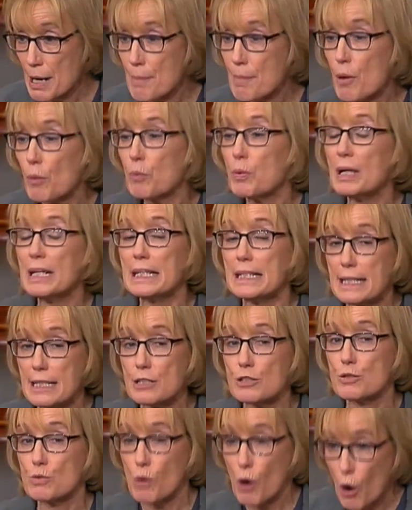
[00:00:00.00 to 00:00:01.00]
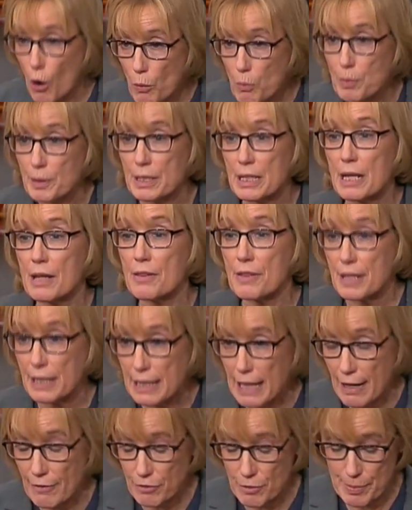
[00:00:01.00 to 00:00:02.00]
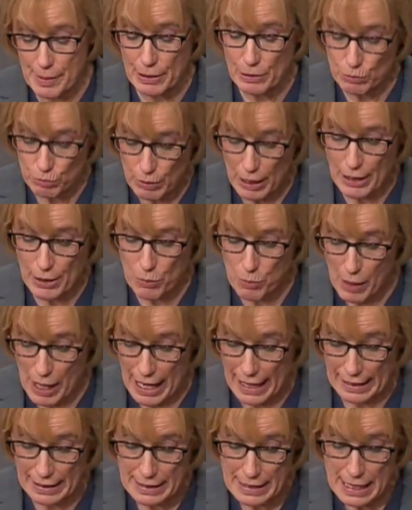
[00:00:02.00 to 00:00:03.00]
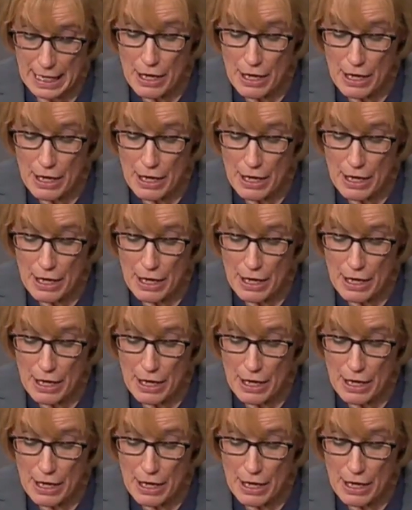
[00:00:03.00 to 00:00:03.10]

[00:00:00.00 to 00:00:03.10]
but we need to open the government right away.